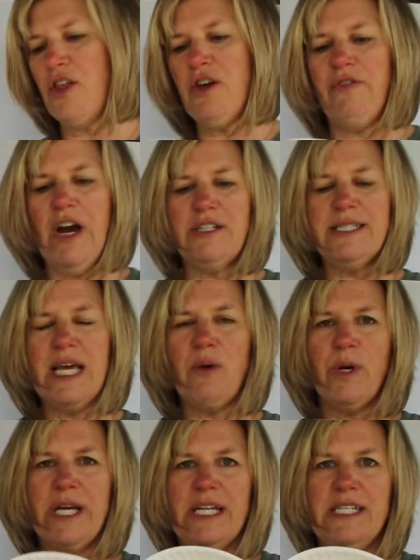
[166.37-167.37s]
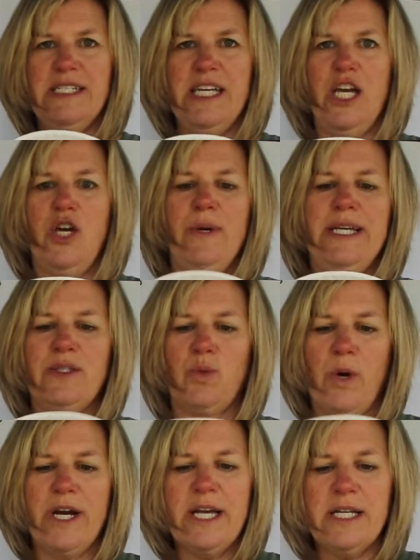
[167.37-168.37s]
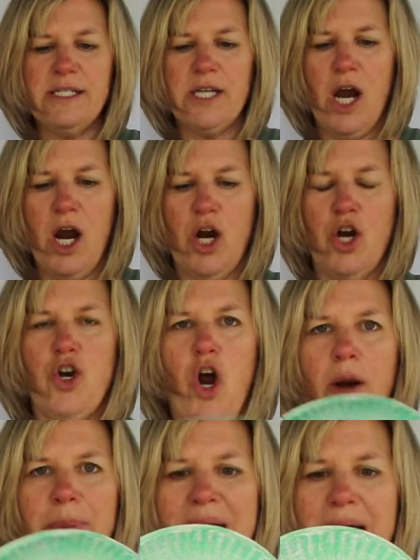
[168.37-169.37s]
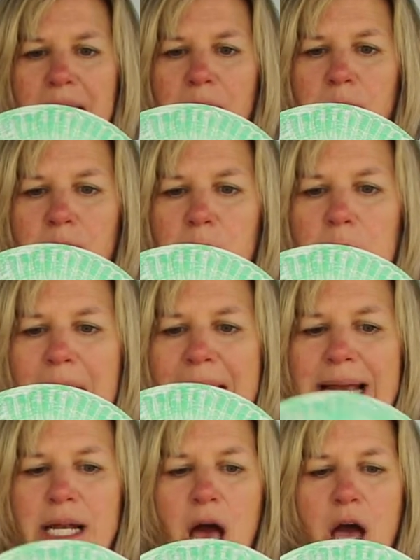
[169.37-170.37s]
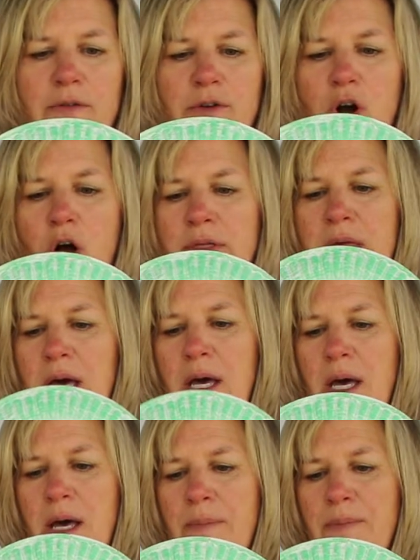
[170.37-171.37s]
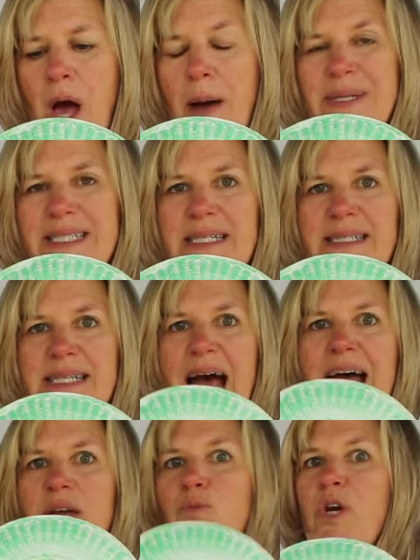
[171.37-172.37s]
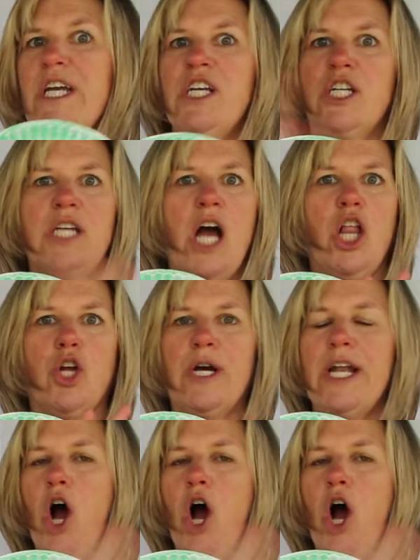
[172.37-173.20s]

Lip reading: the first thing we're going to do is we're going to turn our plate over on the opposite side, and we're going to color it